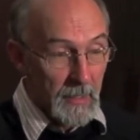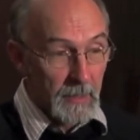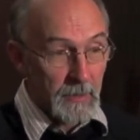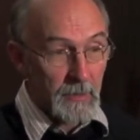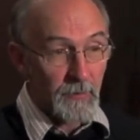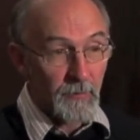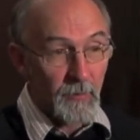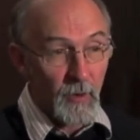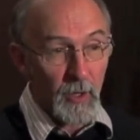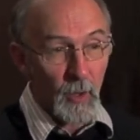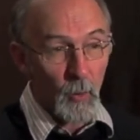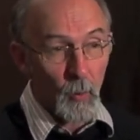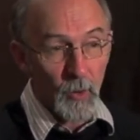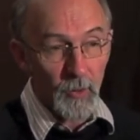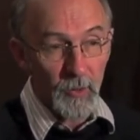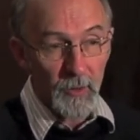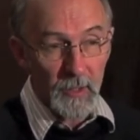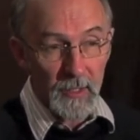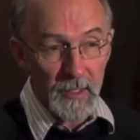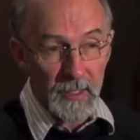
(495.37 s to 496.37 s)
to find out
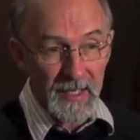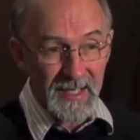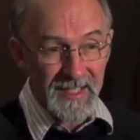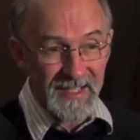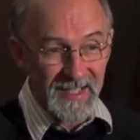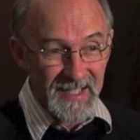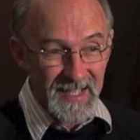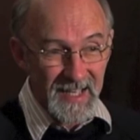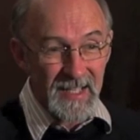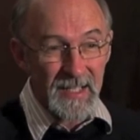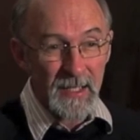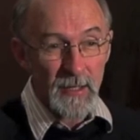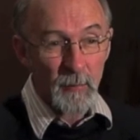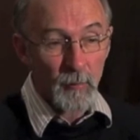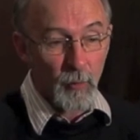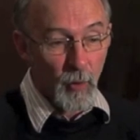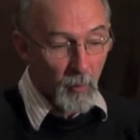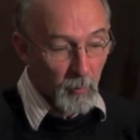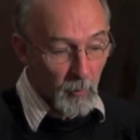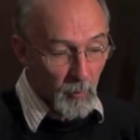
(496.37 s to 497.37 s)
what the extent of the
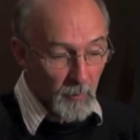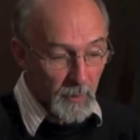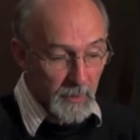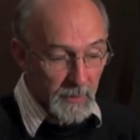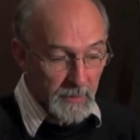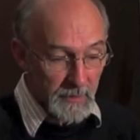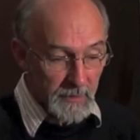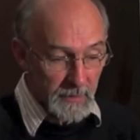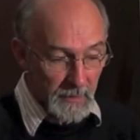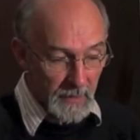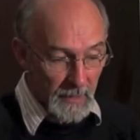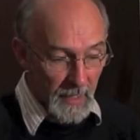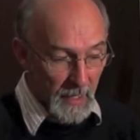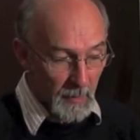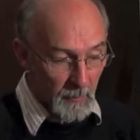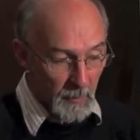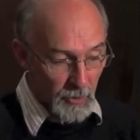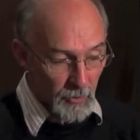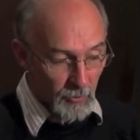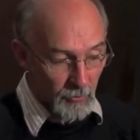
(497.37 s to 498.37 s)
problem is and how
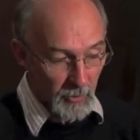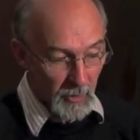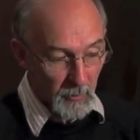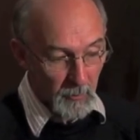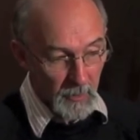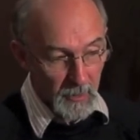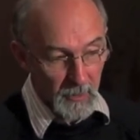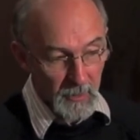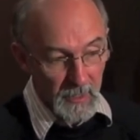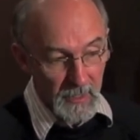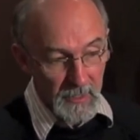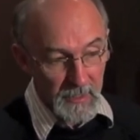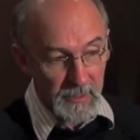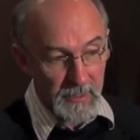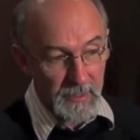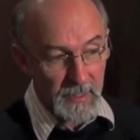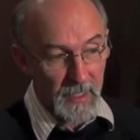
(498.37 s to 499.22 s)
much treatment it needs,